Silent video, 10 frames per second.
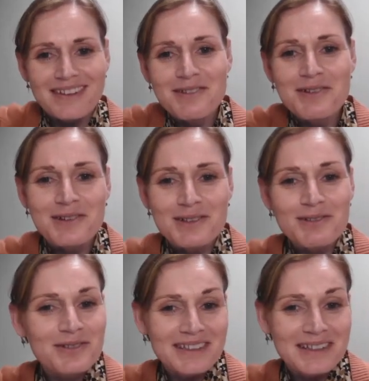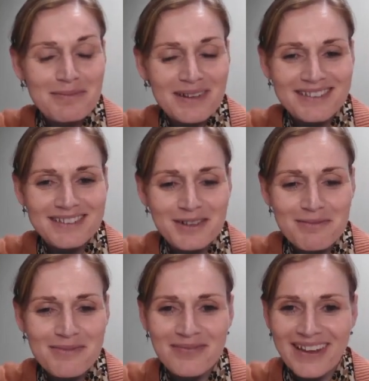you did the best
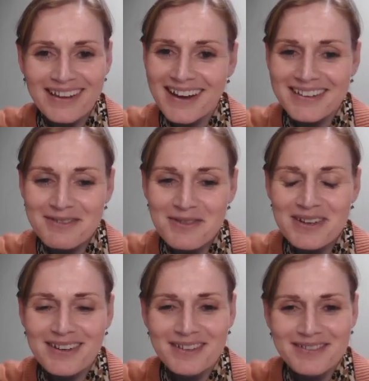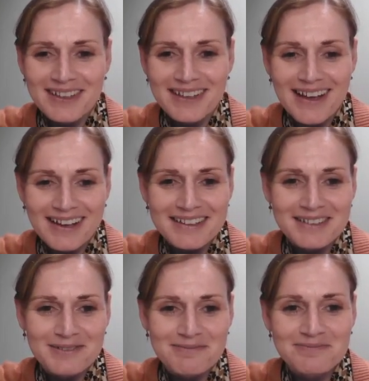job and are the winner of the
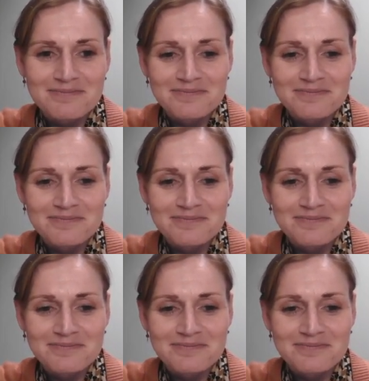hackathon.